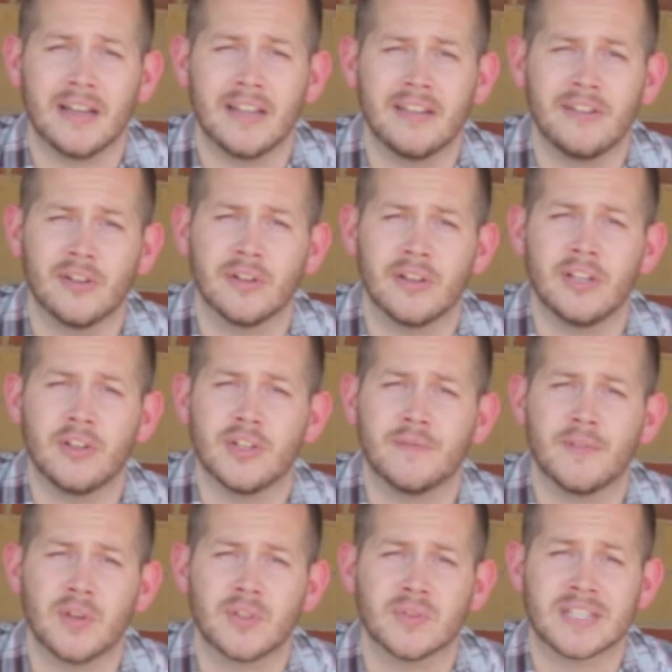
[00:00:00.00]
in your
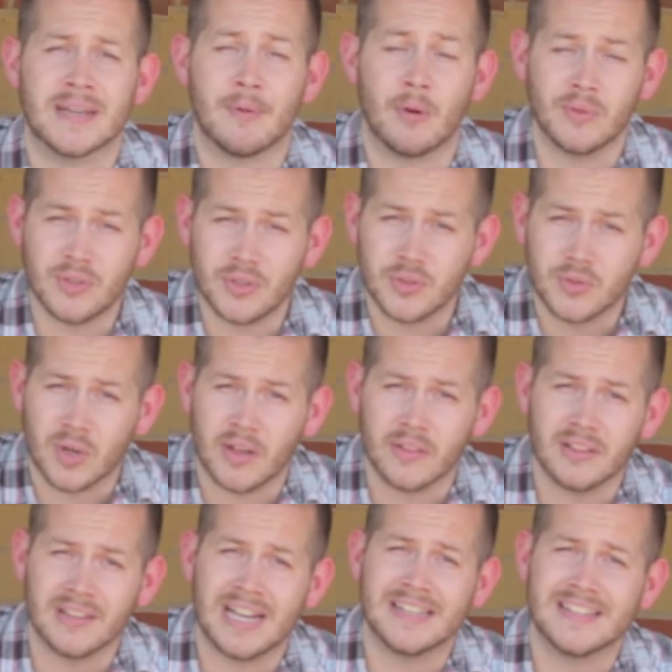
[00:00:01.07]
devotional time. I want you to draw
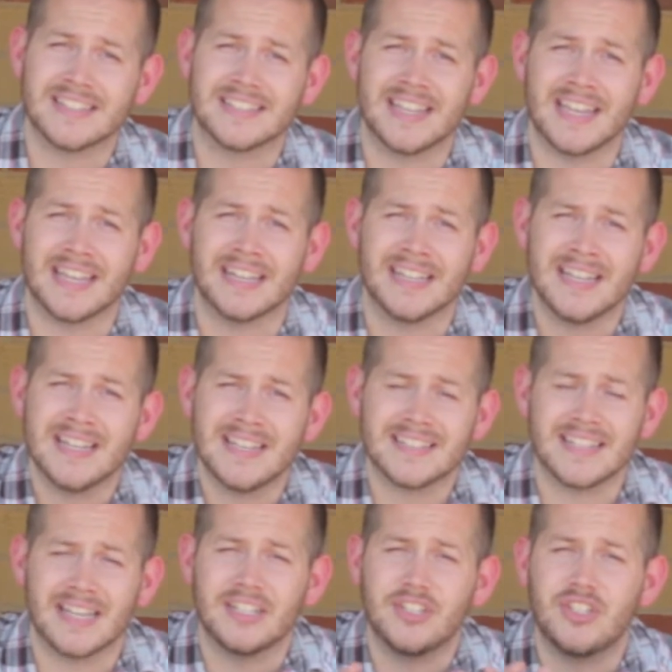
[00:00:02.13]
the line in the sand,
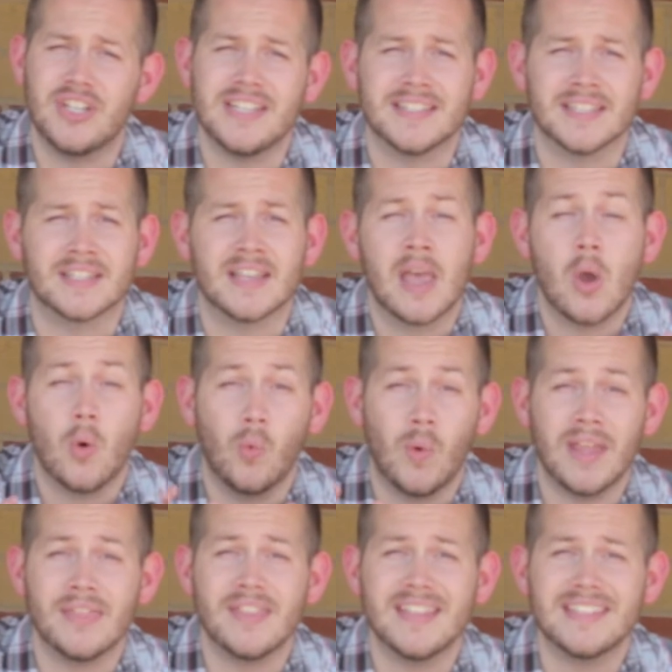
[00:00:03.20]
saying, Jesus,
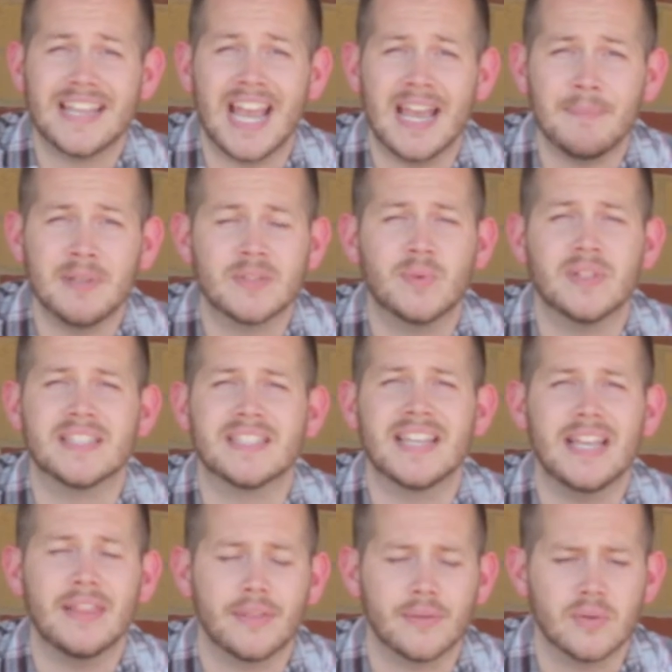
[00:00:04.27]
when this happens, when
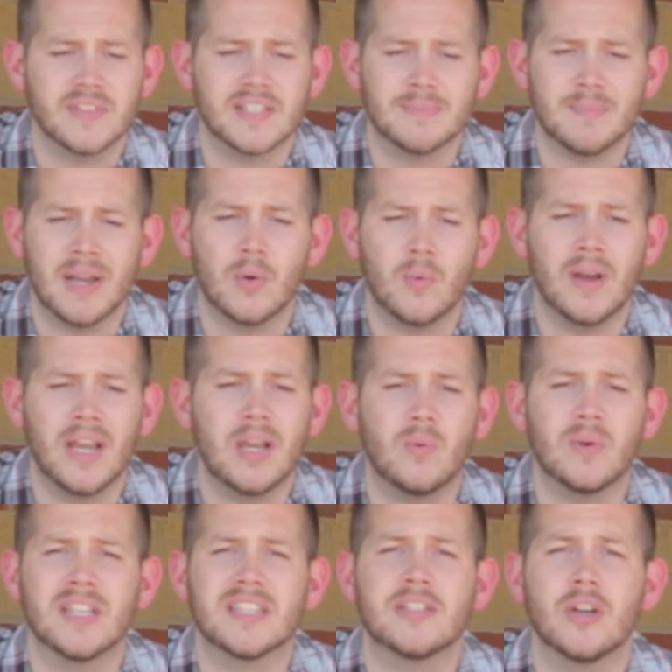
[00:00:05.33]
Satan throws this my way,
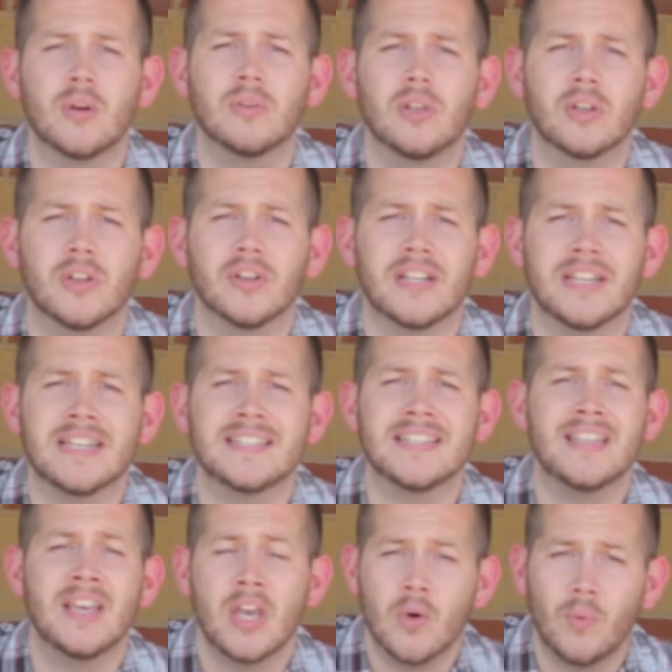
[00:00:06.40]
when it's no longer
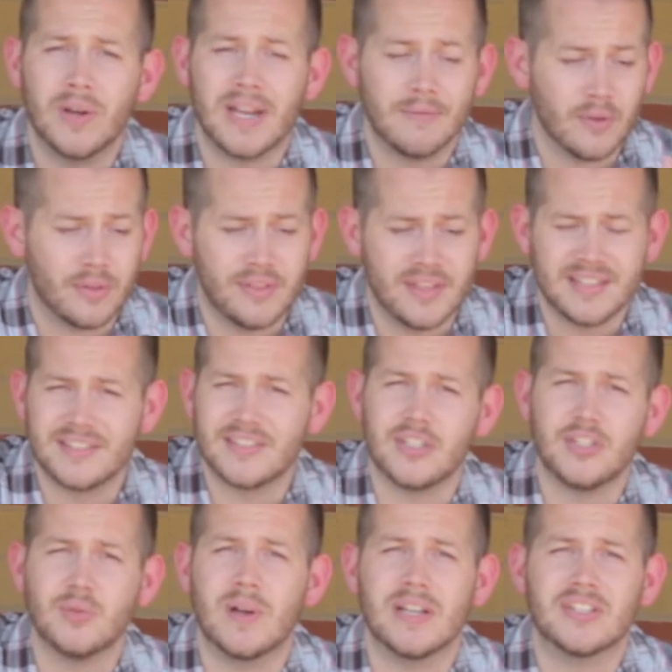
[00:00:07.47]
easy, whenever this
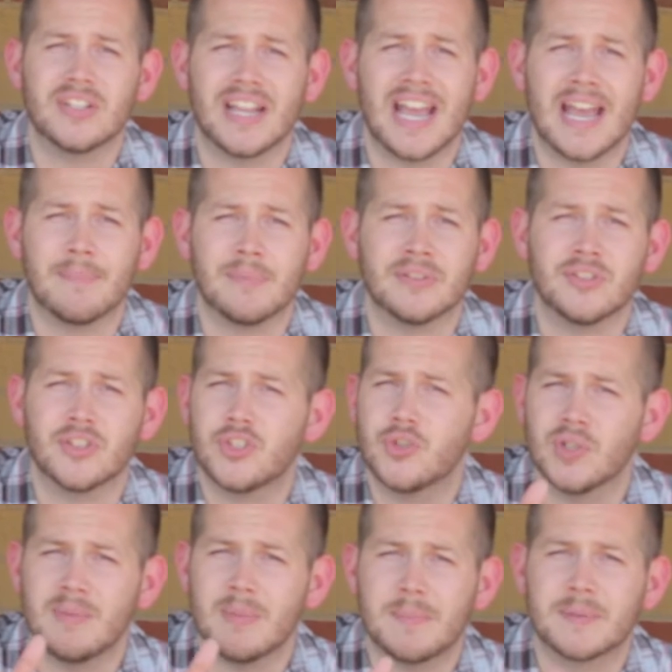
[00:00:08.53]
situation happens, just
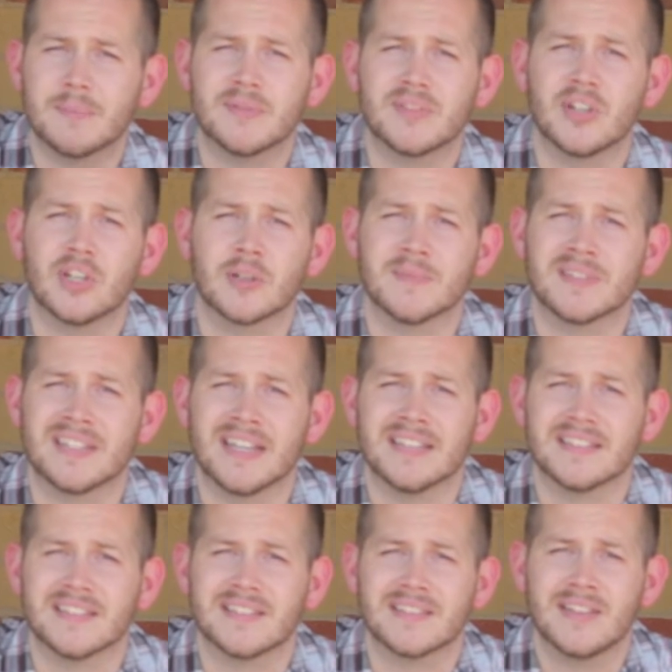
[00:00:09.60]
dream up some
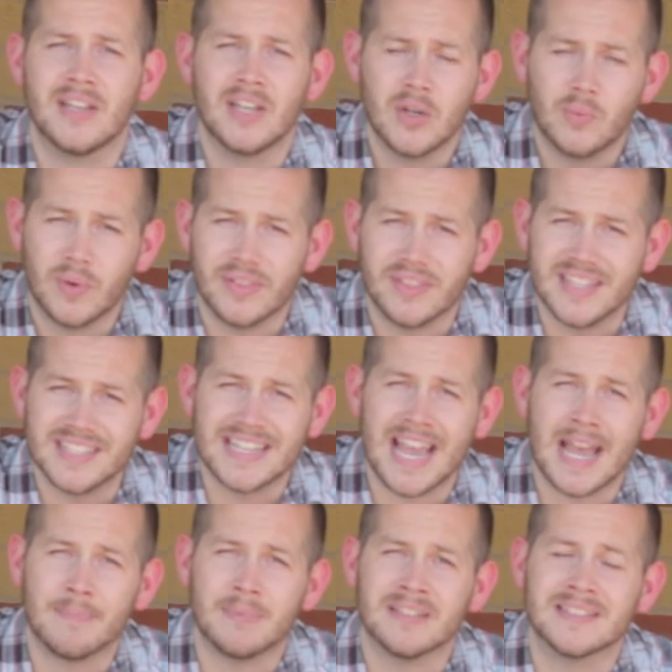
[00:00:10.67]
circumstances. When this
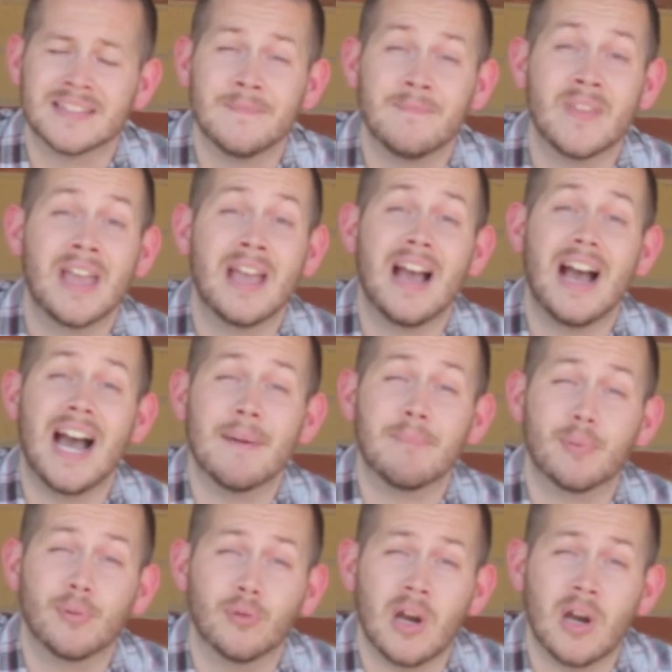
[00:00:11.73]
happens,
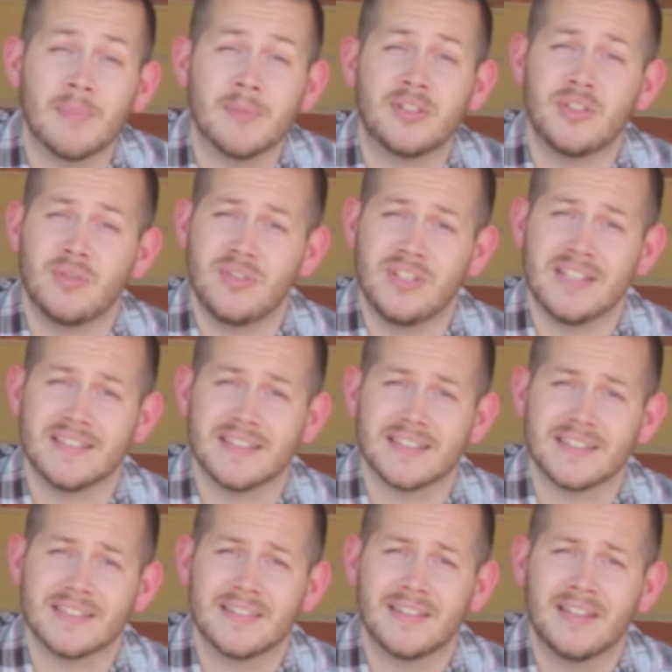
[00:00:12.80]
I promise you,
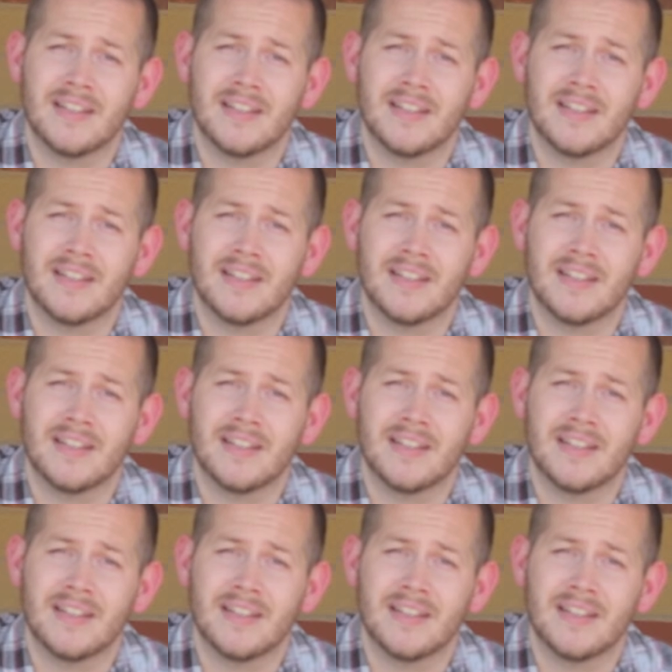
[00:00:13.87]
Jesus,